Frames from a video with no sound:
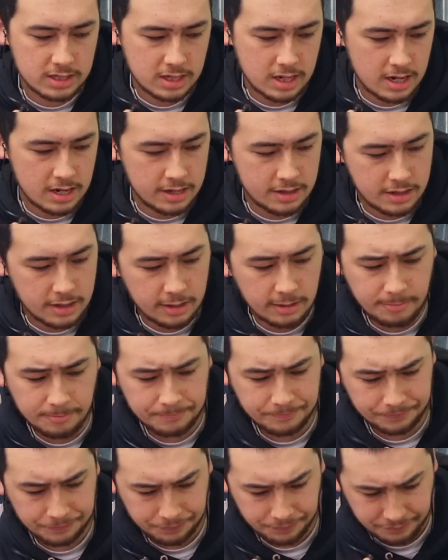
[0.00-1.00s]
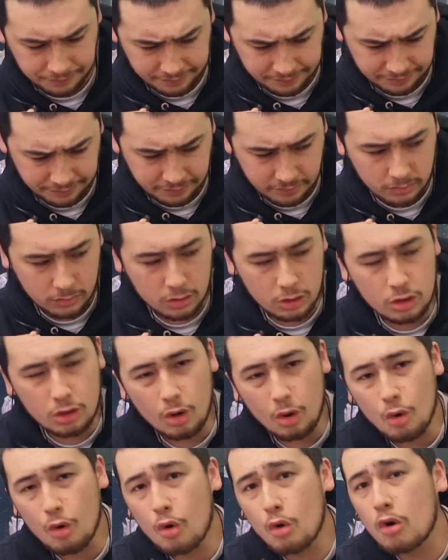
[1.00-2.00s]
kind of thing.
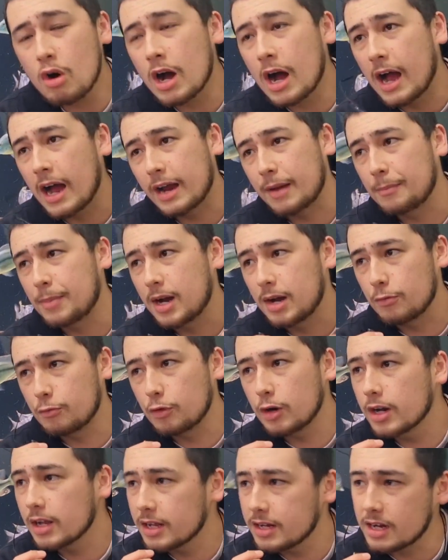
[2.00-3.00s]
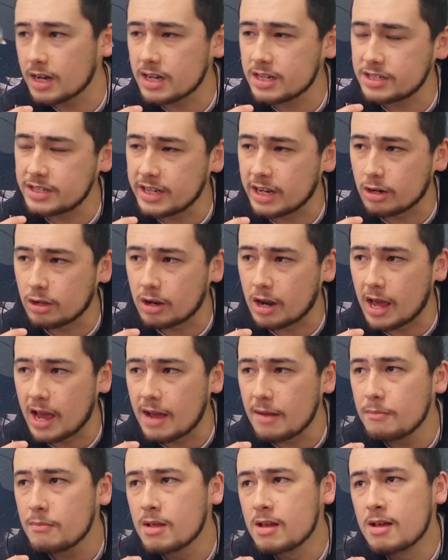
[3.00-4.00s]
Or I can buy a really nice yellow
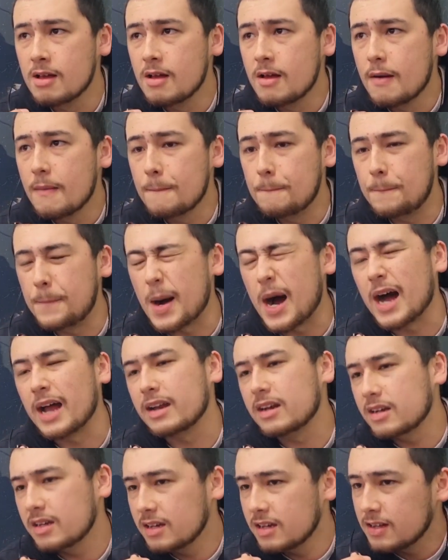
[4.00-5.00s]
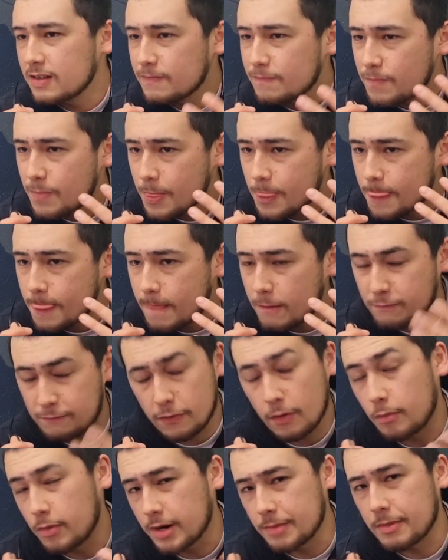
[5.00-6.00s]
lab, but
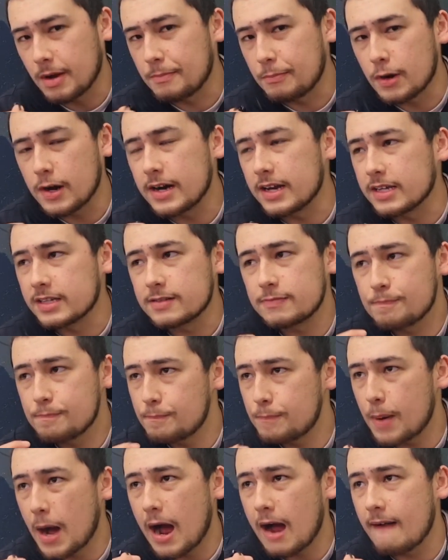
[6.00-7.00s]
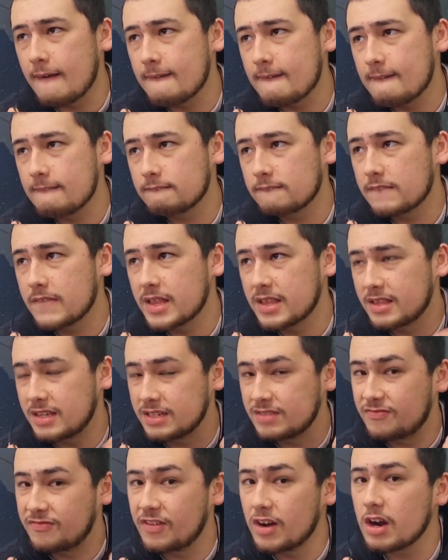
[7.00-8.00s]
from one of my breeders, but there's
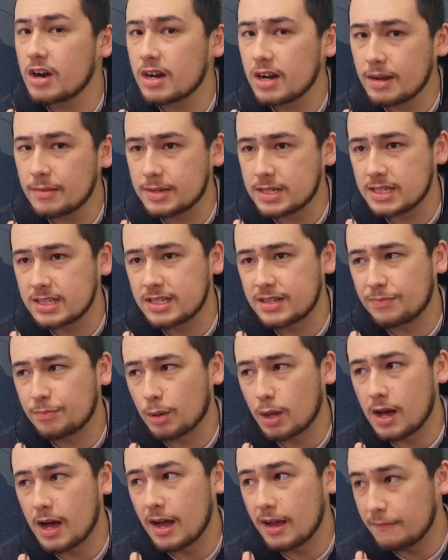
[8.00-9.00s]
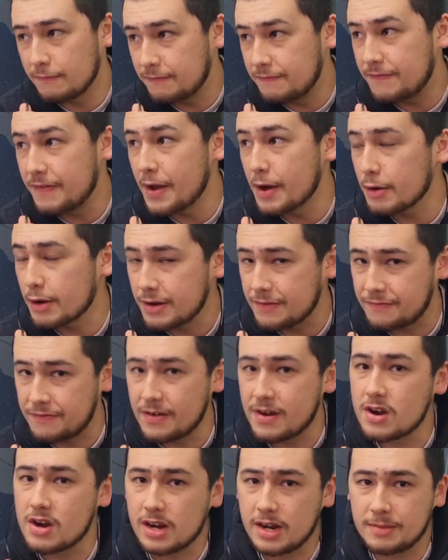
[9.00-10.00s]
very limited supply, very,
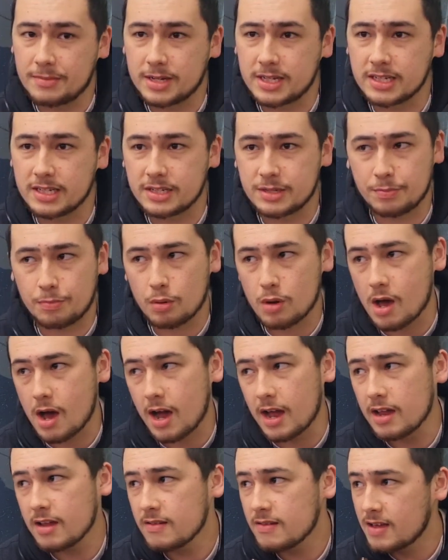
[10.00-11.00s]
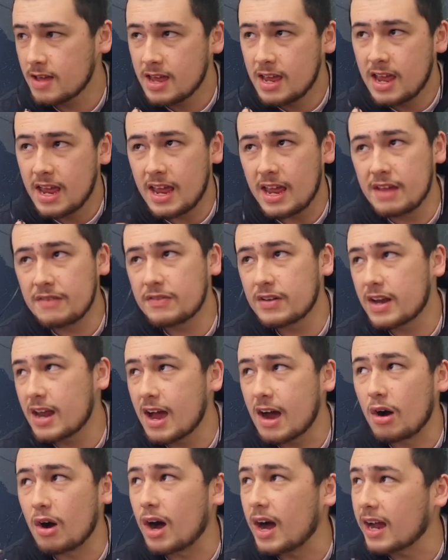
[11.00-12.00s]
very limited supply. Even
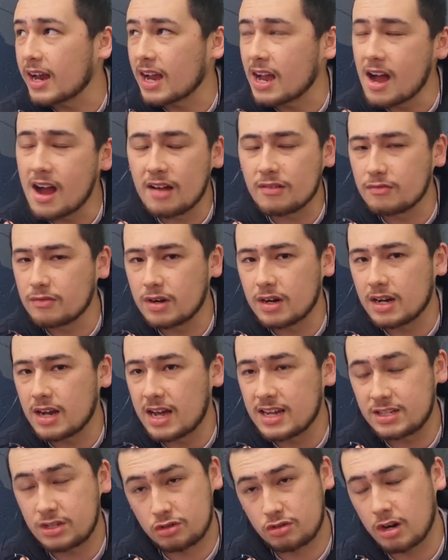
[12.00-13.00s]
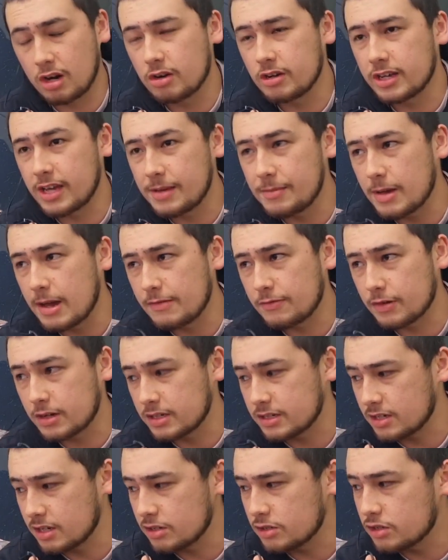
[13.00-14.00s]
now, I struggle to keep
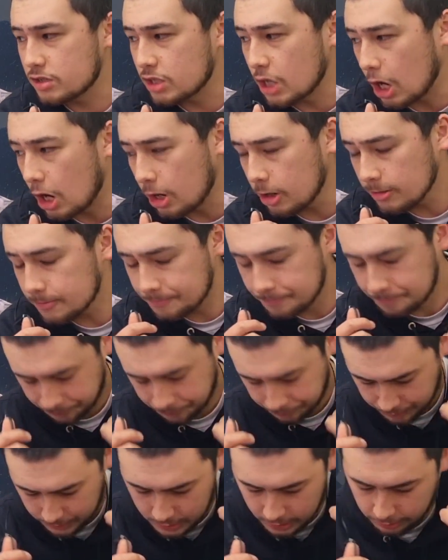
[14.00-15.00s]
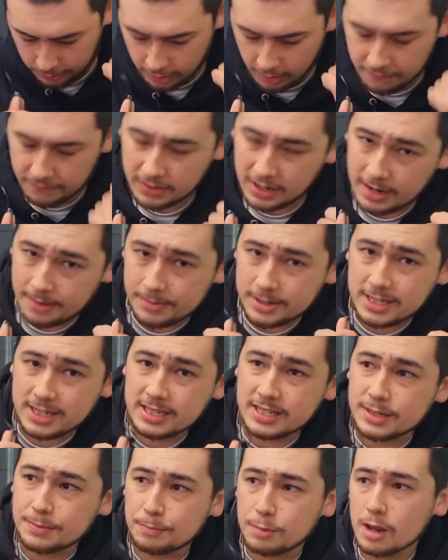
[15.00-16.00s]
Africans in stock, so we've got
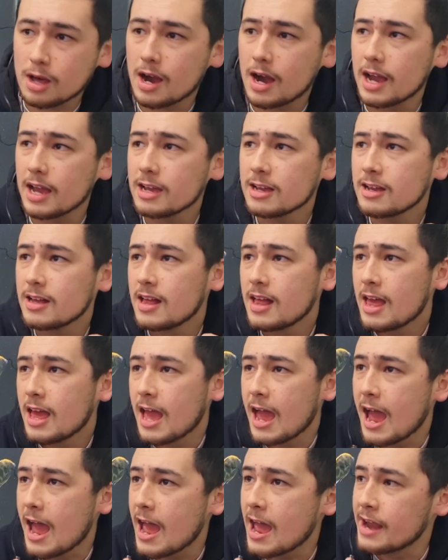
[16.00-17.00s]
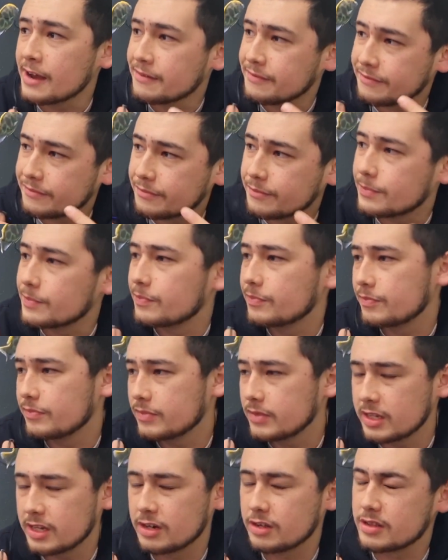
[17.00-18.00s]
limited supply, and
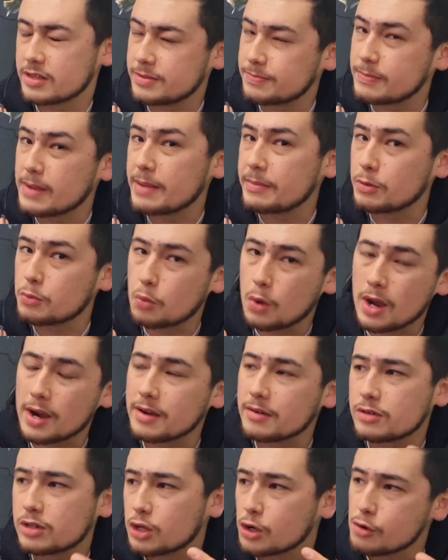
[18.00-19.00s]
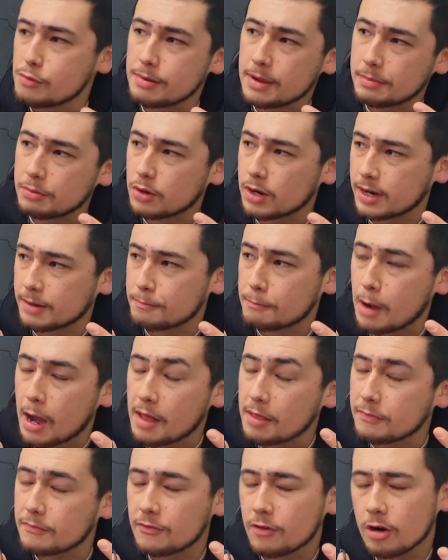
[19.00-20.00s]
you know, there's maybe 1-2 people I can buy
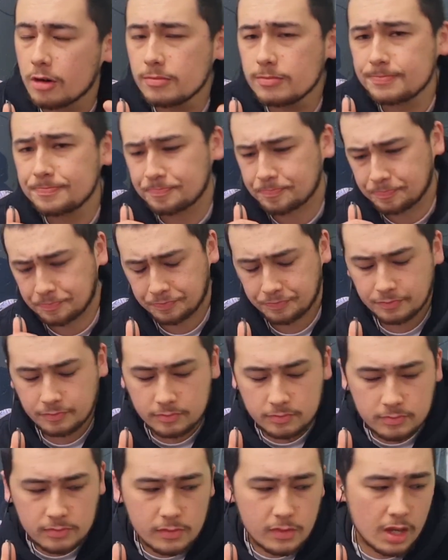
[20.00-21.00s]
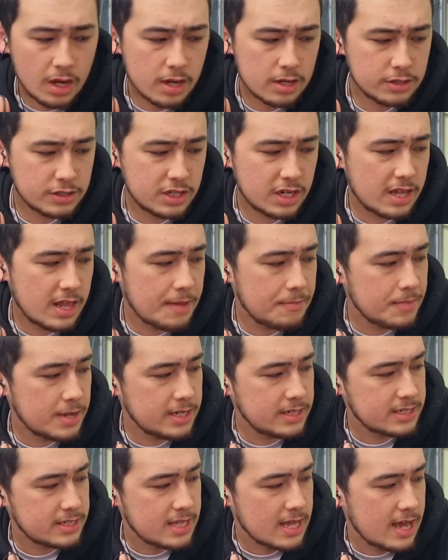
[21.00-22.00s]
them from. So that
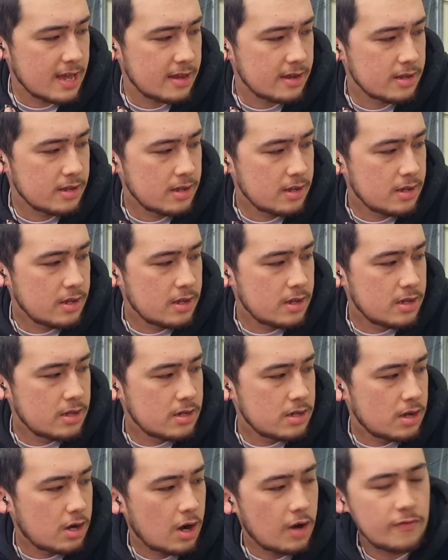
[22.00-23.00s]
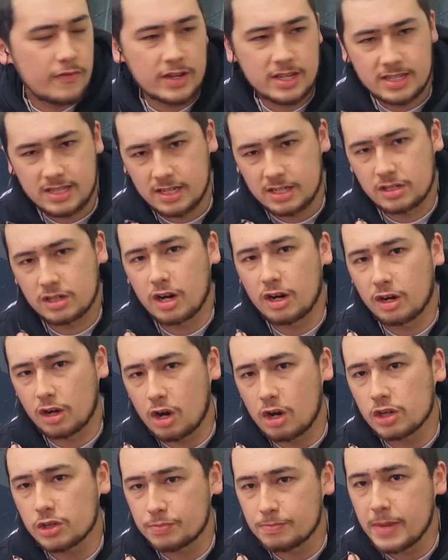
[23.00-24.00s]
means that obviously it's going to
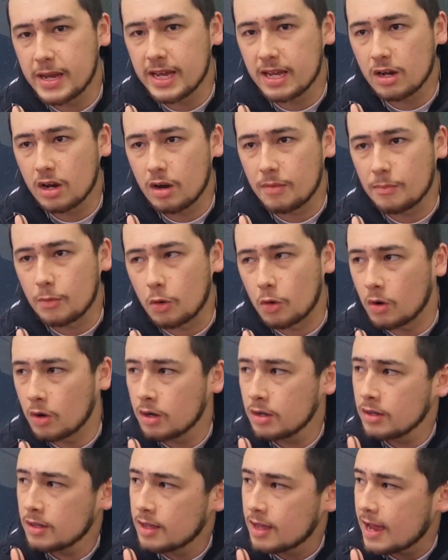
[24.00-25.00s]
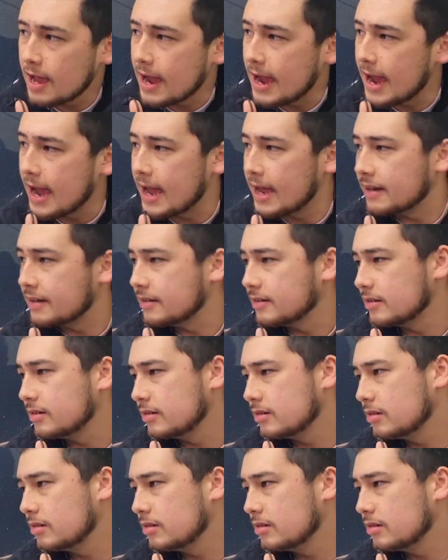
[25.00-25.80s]
cost me a lot more, and